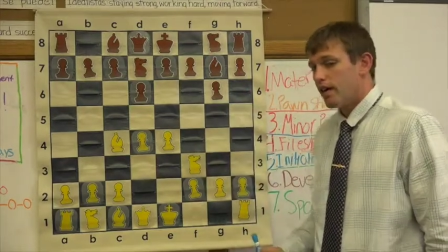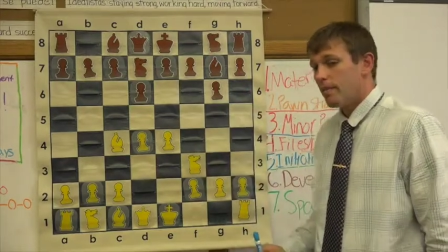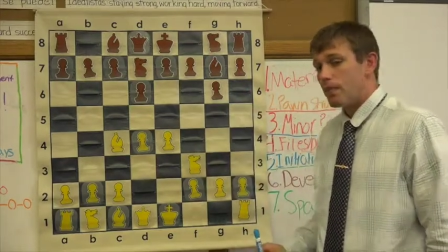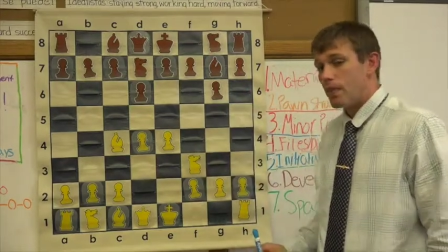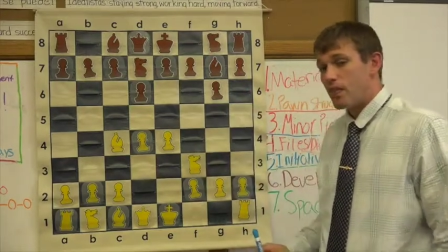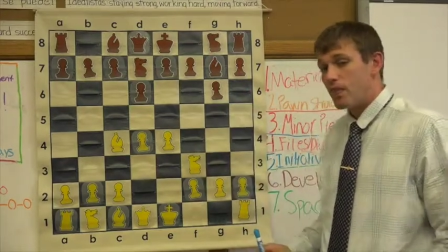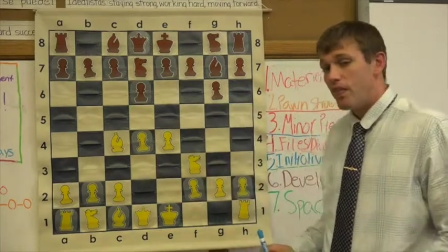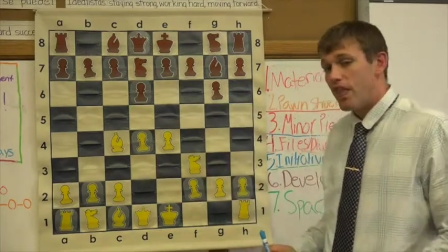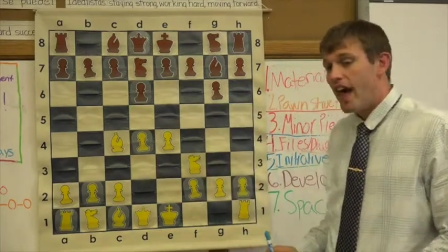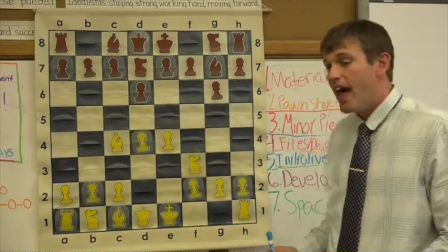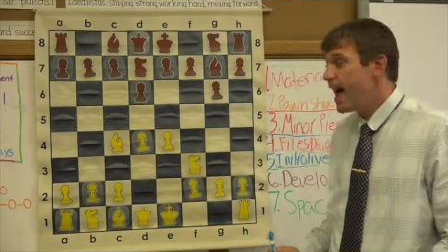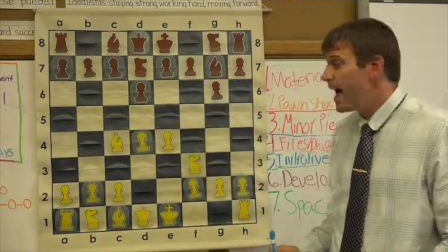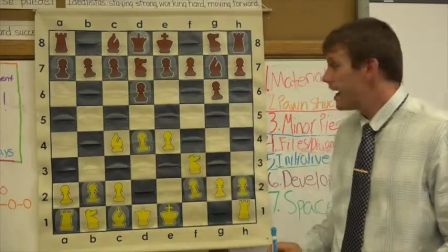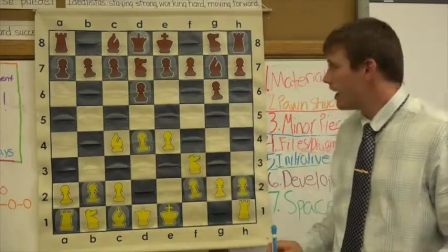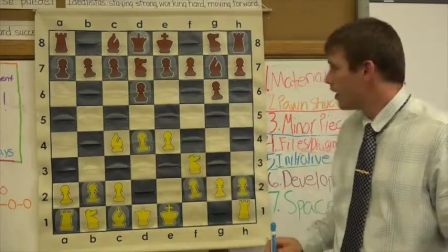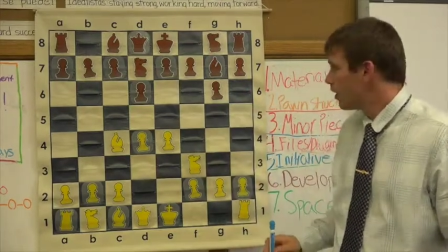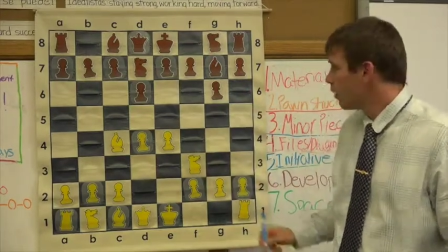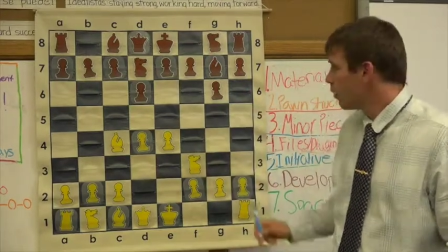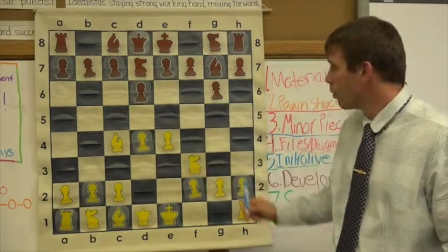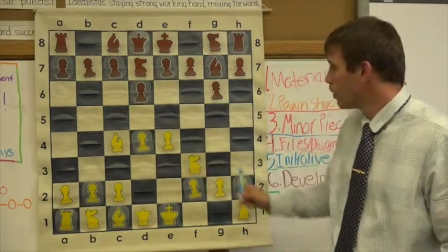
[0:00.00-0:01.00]
But
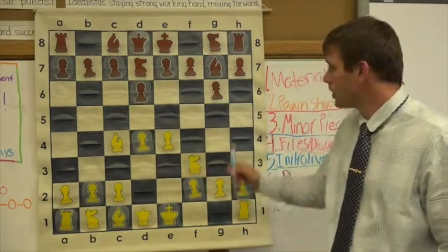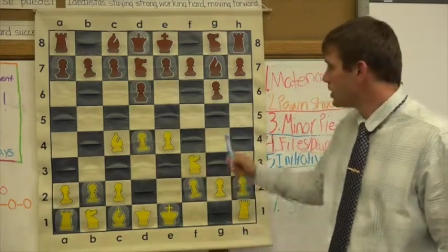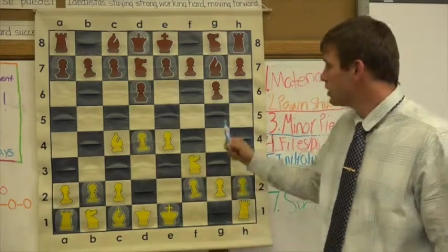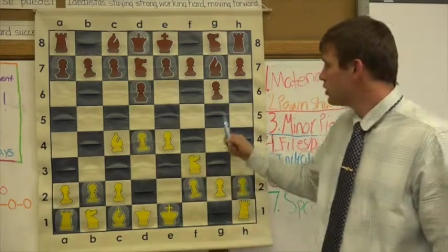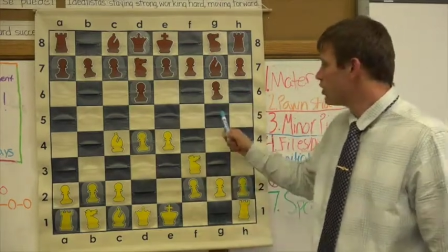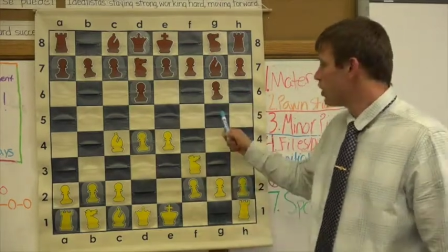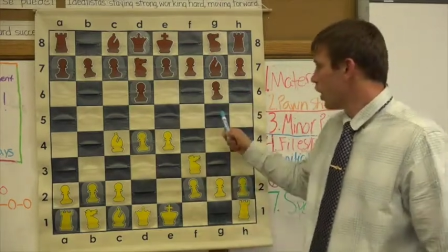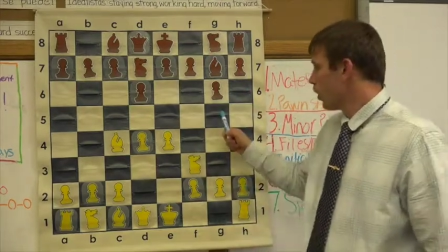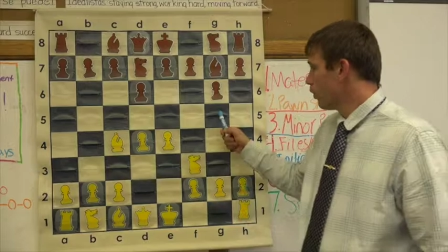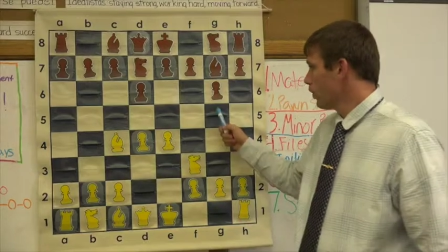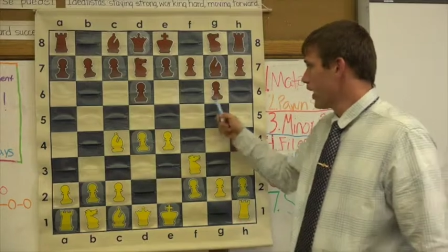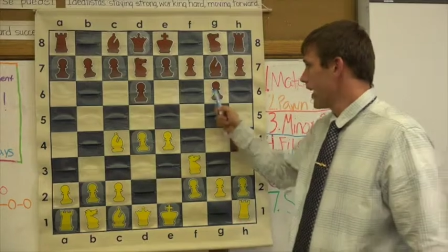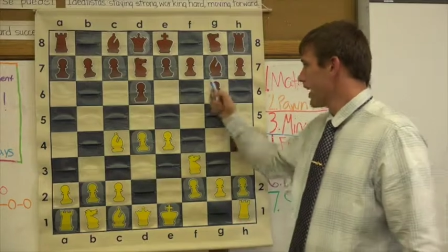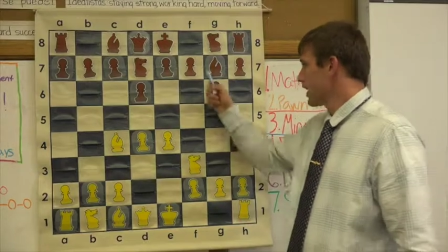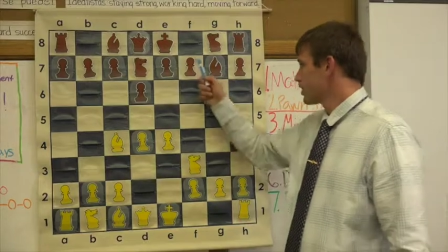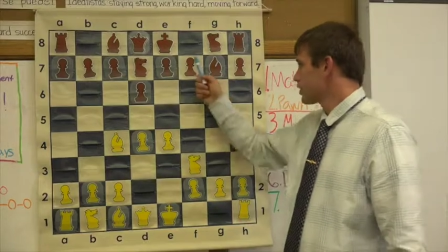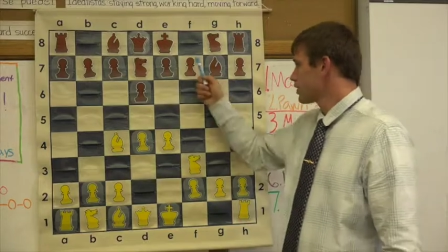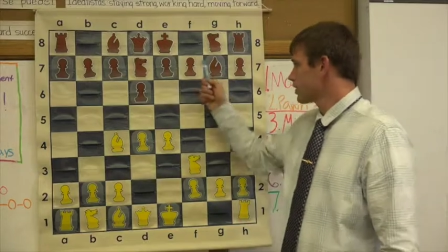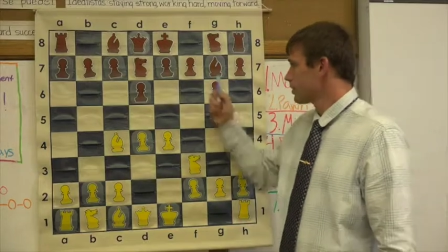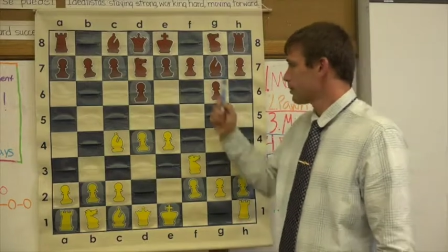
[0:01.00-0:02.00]
then, we don't
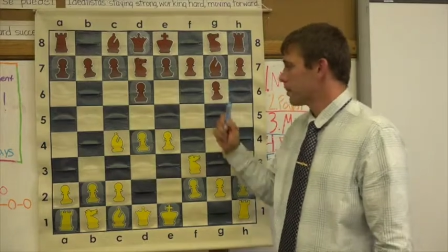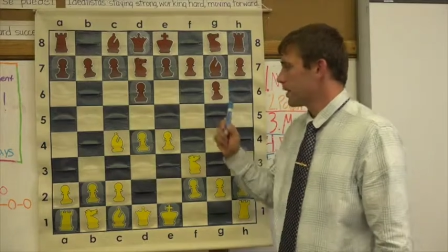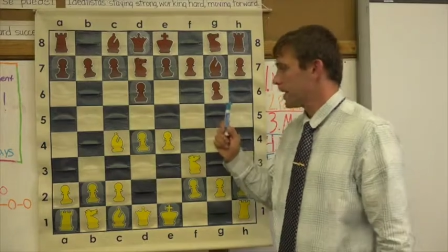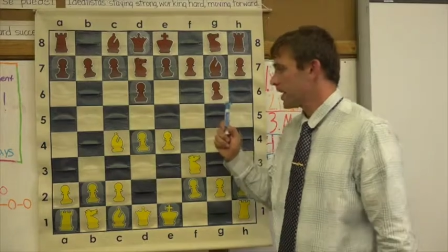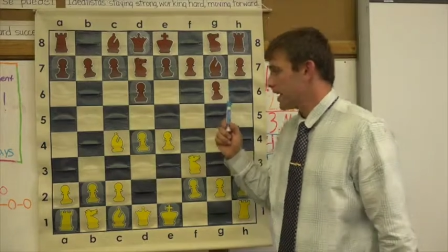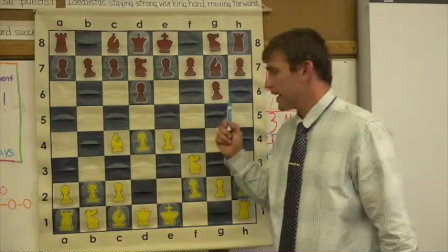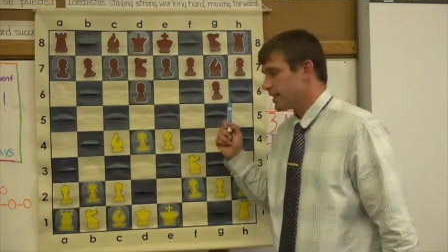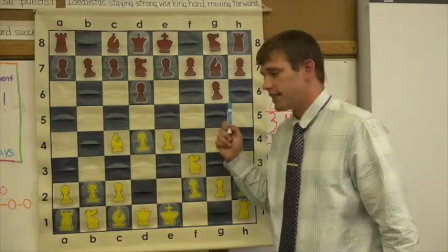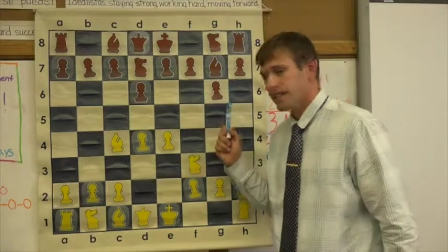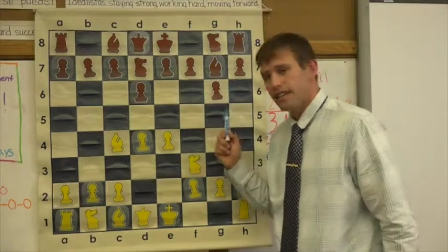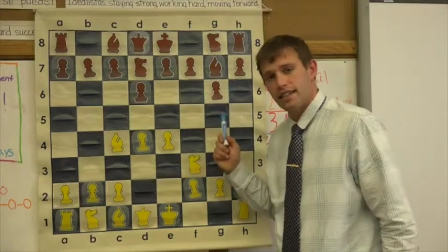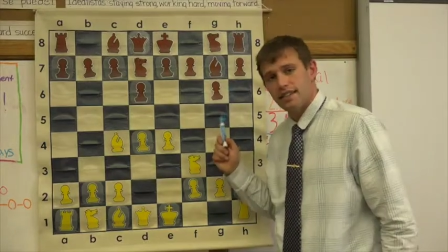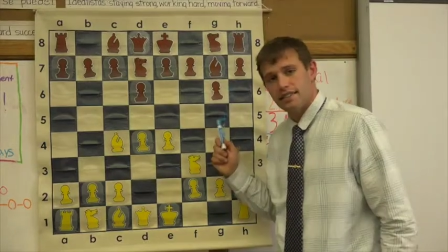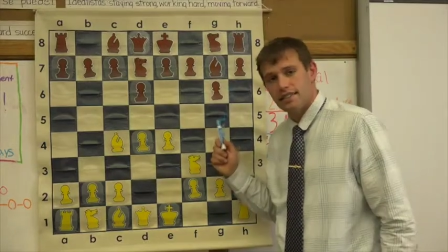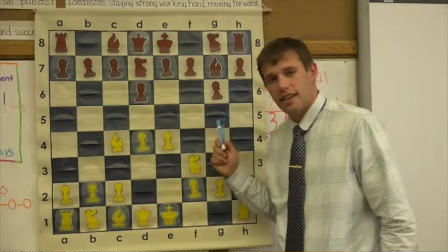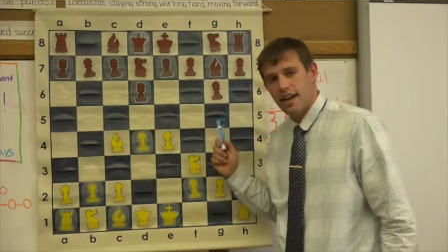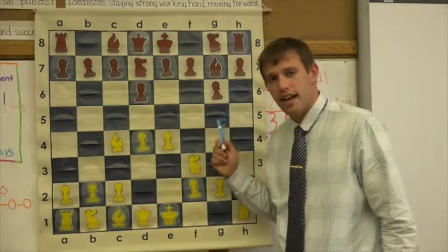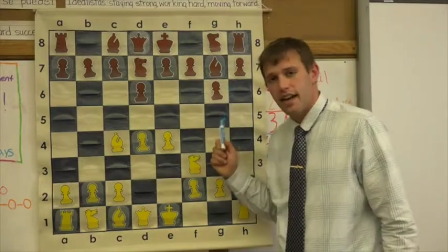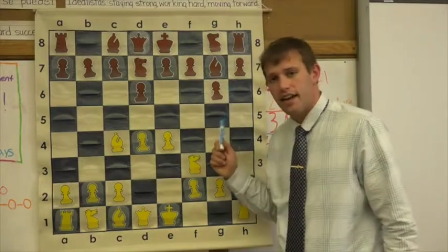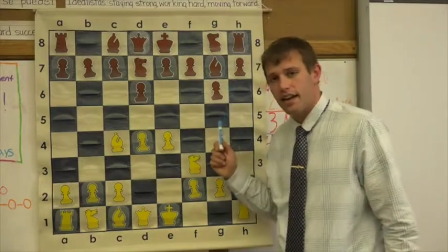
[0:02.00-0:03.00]
actually play knight
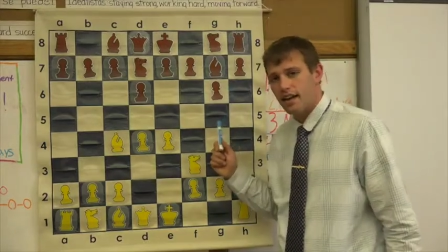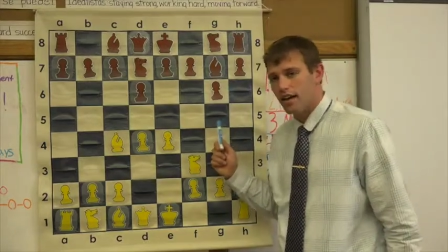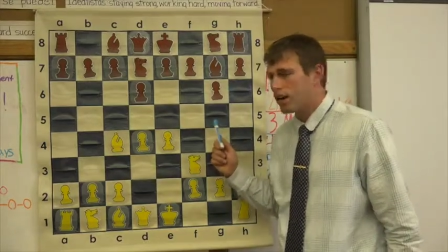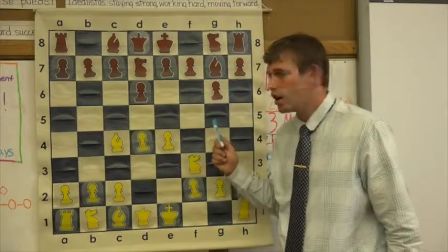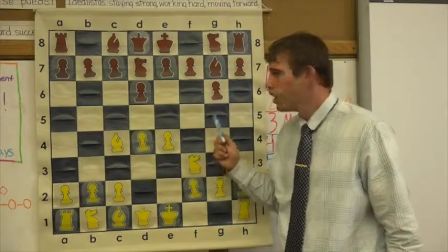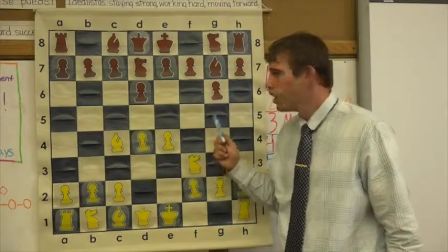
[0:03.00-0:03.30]
takes knight,